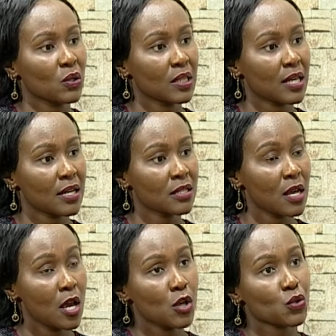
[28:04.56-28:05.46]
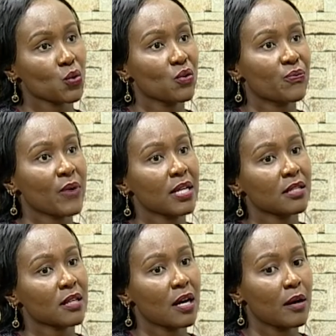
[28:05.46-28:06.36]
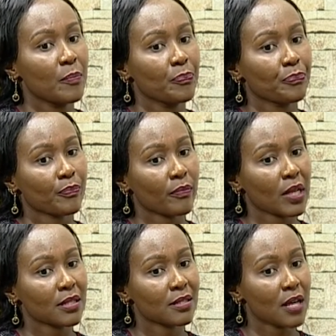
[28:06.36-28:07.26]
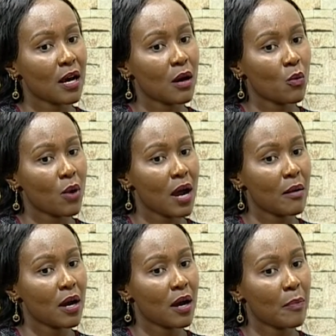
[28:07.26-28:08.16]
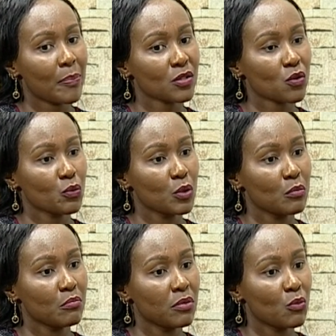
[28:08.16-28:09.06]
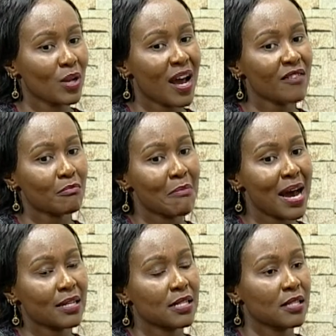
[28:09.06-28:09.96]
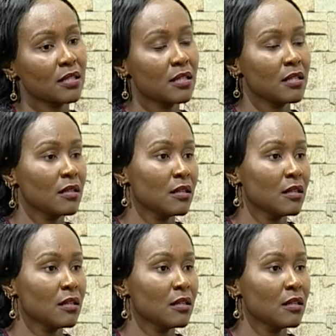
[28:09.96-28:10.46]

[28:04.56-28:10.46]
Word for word: that. Yeah. So you find um, uh, a, a, a person will, will have multi